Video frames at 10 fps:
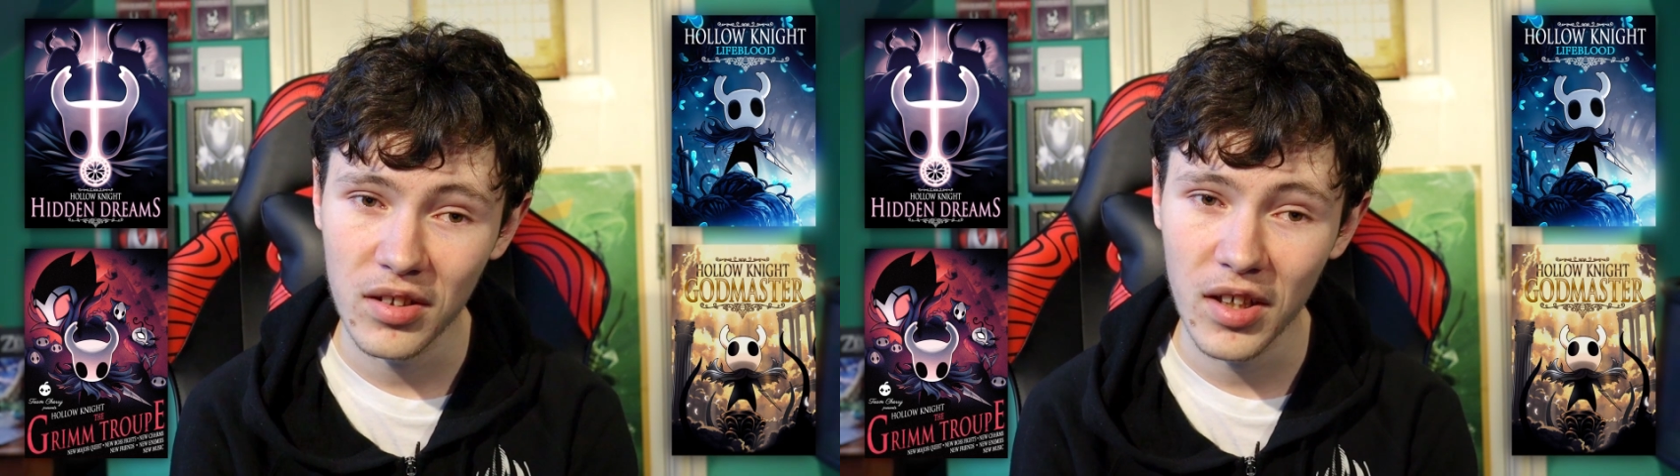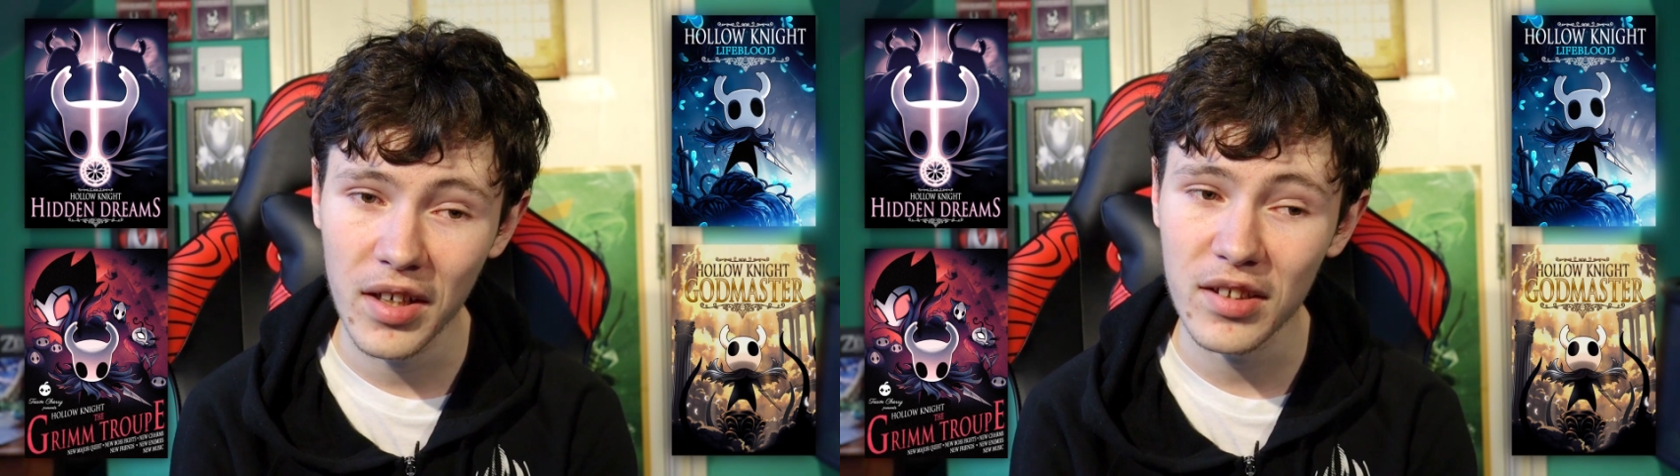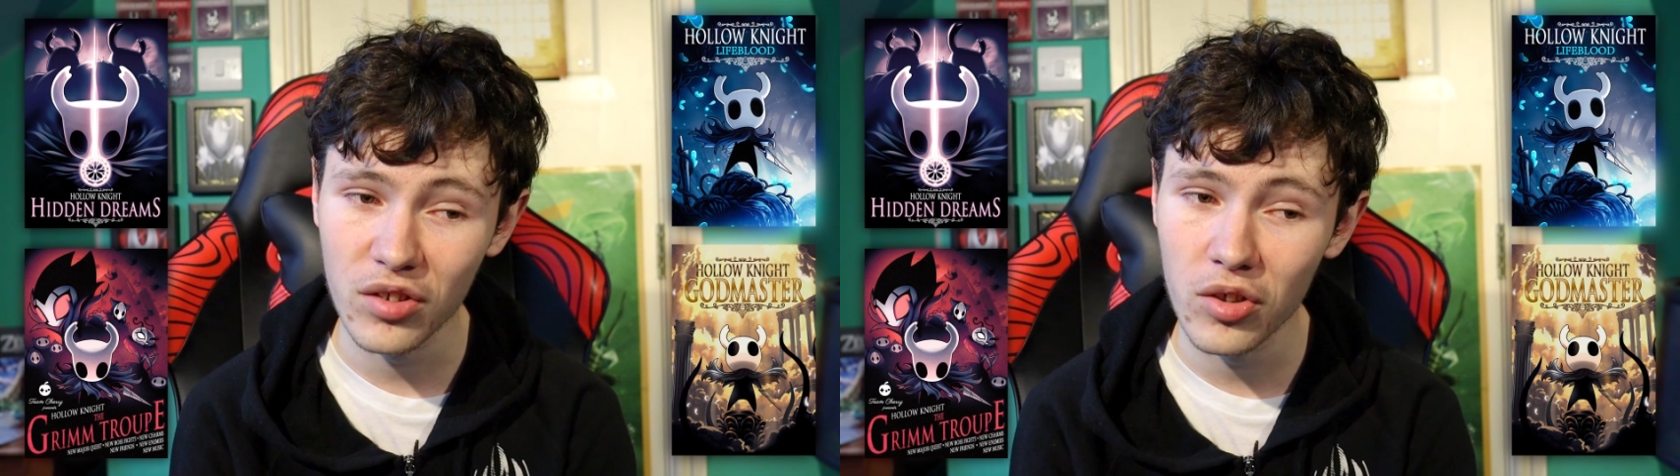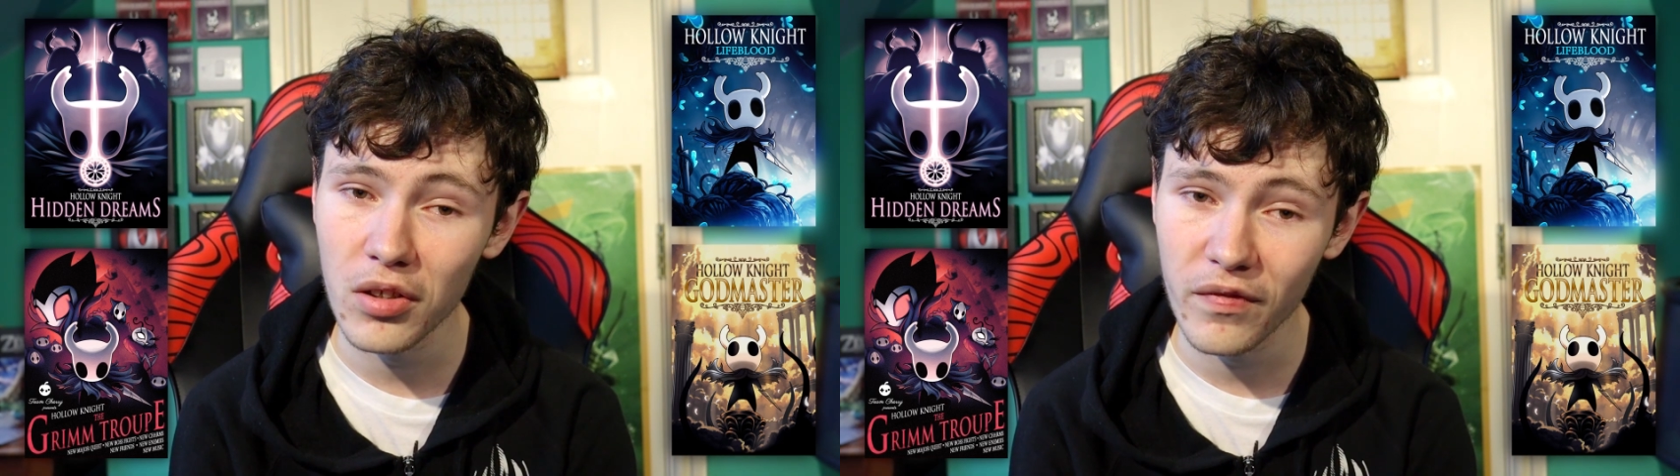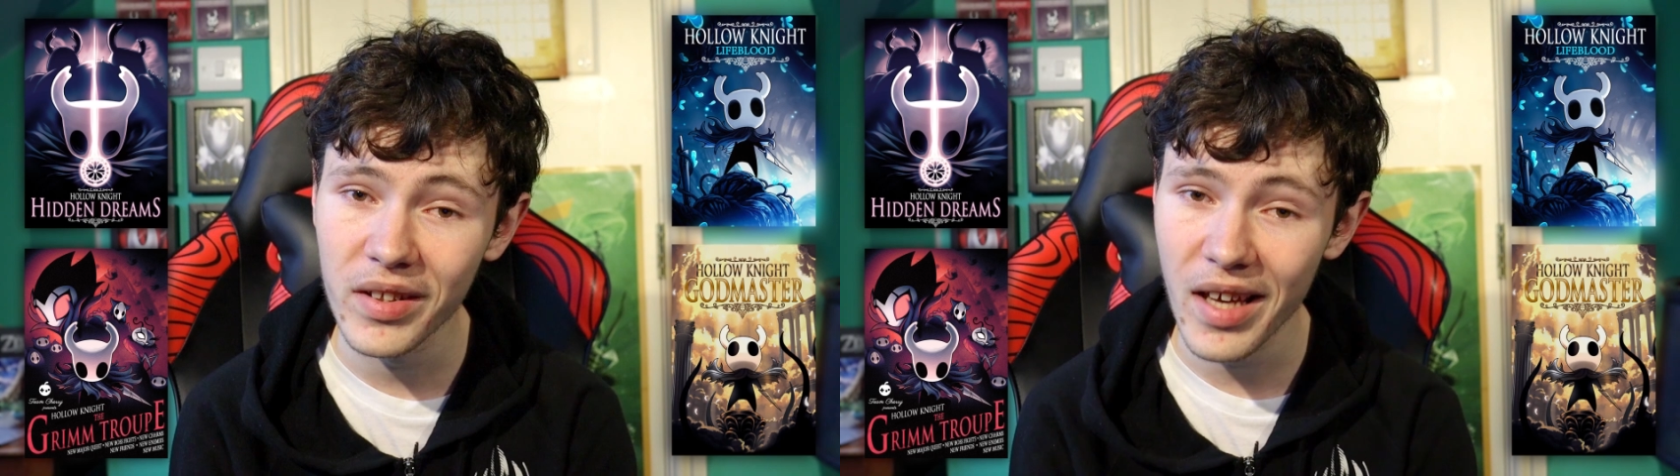And it's
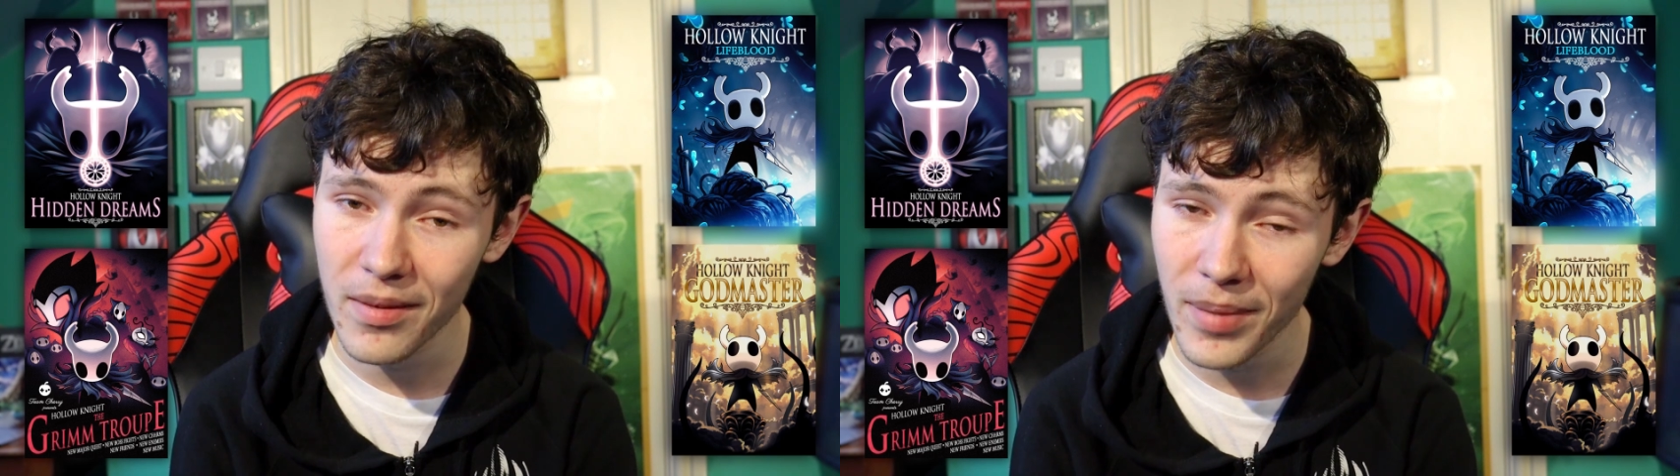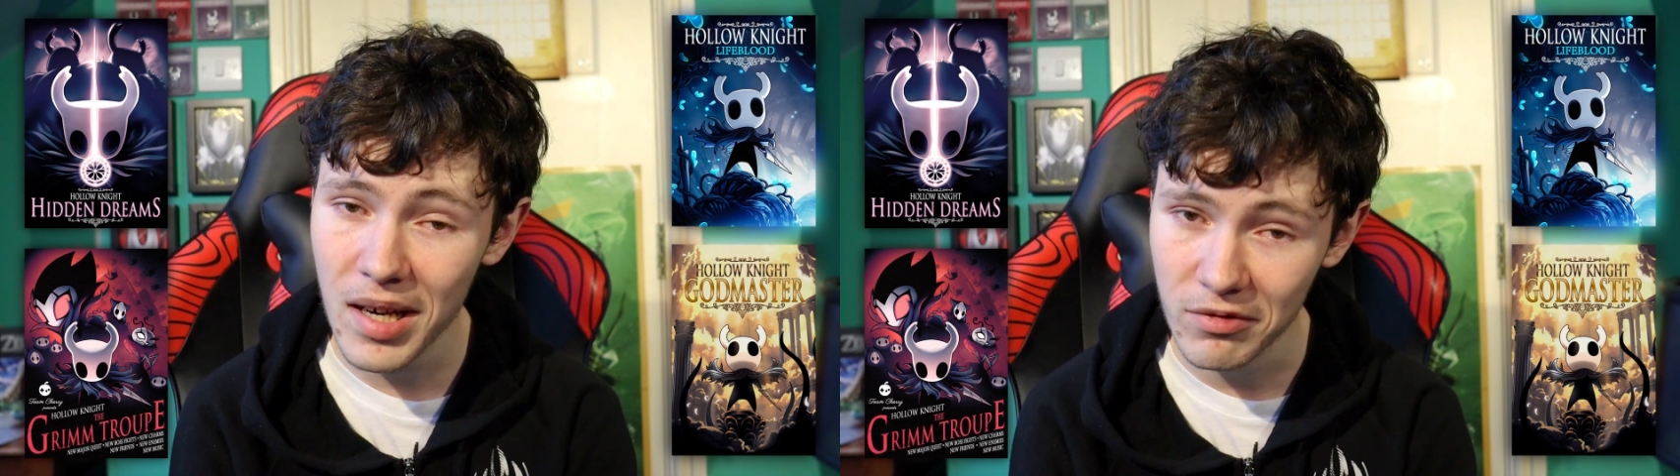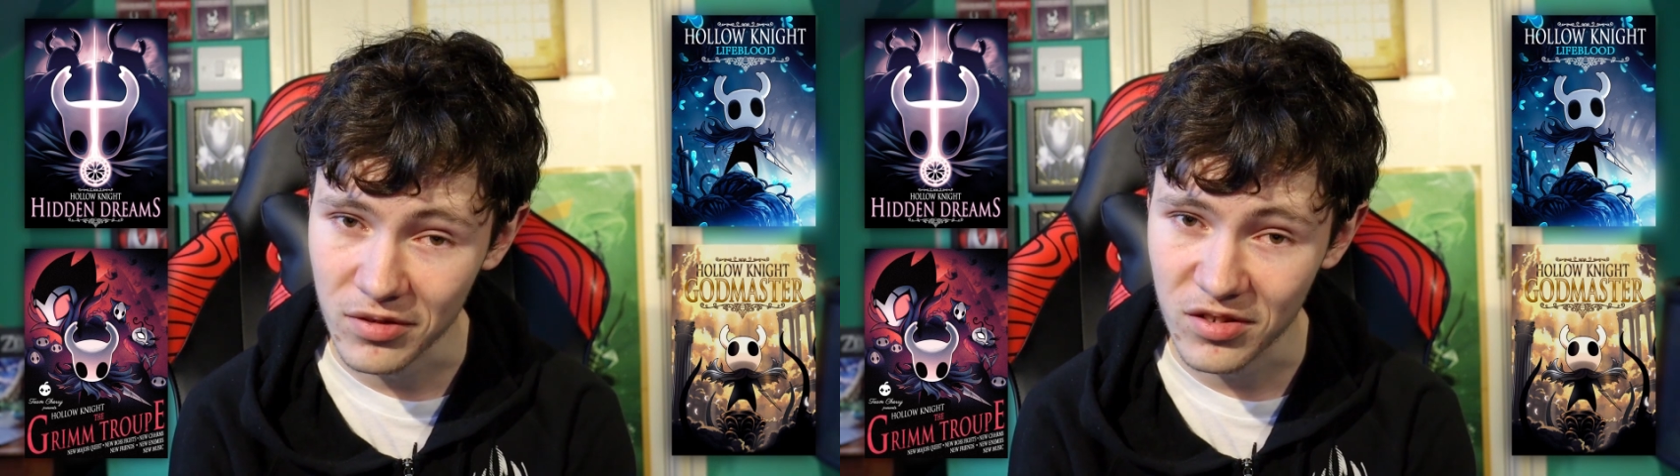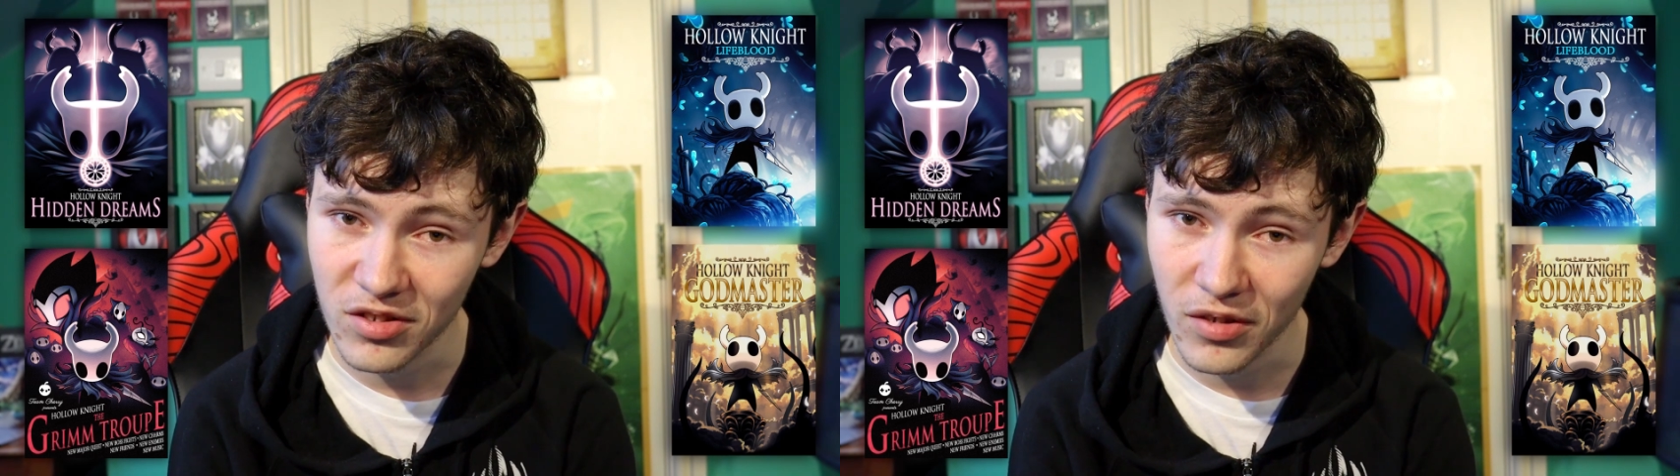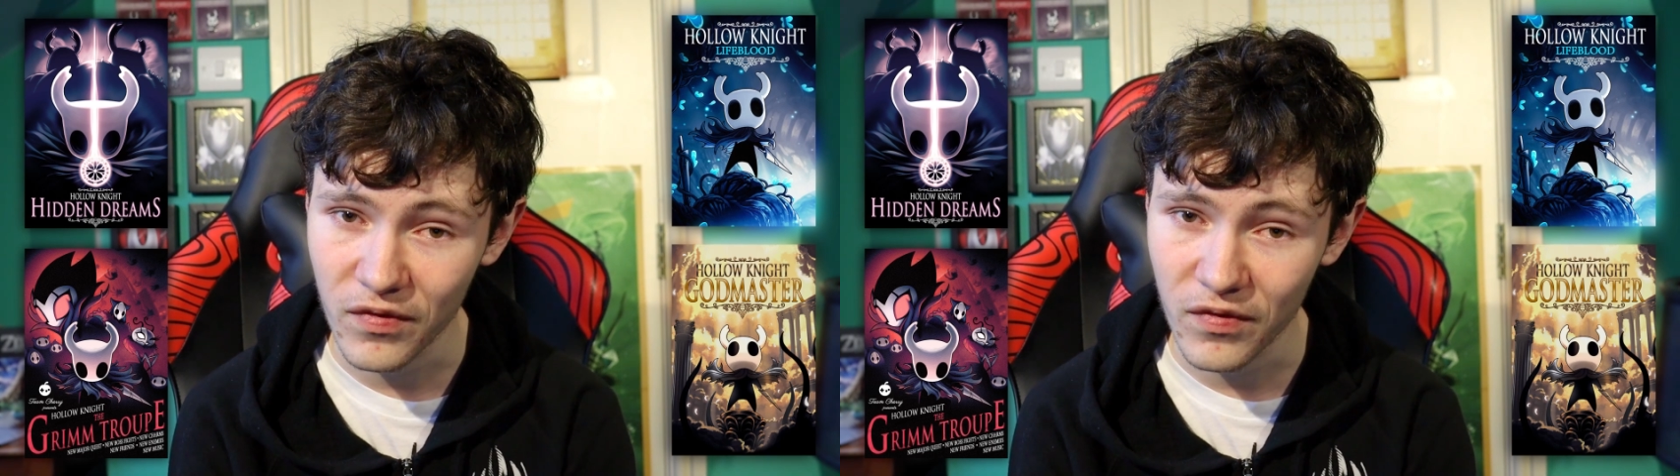all for £10 or